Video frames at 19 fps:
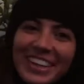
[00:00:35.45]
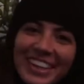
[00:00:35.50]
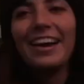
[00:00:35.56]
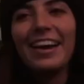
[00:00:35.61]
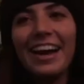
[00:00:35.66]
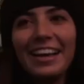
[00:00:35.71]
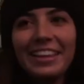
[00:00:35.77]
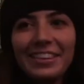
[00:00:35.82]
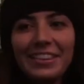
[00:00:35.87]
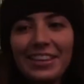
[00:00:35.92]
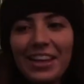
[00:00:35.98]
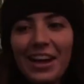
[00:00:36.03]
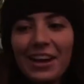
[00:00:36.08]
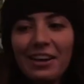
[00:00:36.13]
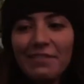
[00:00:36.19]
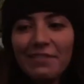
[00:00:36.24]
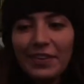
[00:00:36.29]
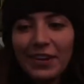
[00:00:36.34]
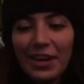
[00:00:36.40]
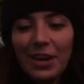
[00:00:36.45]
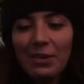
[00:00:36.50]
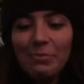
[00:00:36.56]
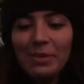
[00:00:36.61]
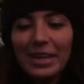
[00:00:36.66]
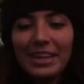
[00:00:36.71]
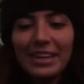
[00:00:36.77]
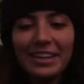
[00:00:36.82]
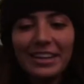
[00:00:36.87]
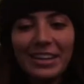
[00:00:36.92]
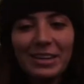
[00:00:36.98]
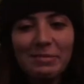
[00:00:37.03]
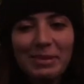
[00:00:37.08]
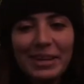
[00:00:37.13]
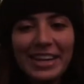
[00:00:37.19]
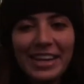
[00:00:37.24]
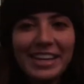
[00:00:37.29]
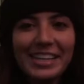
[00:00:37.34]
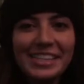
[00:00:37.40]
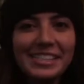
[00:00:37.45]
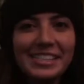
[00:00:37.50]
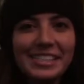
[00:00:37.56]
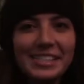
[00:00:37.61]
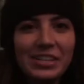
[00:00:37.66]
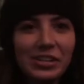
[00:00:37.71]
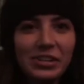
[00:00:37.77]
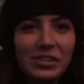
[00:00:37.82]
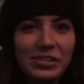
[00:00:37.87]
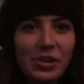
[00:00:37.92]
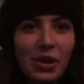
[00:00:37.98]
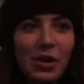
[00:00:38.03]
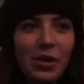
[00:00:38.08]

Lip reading: I love coming here because there's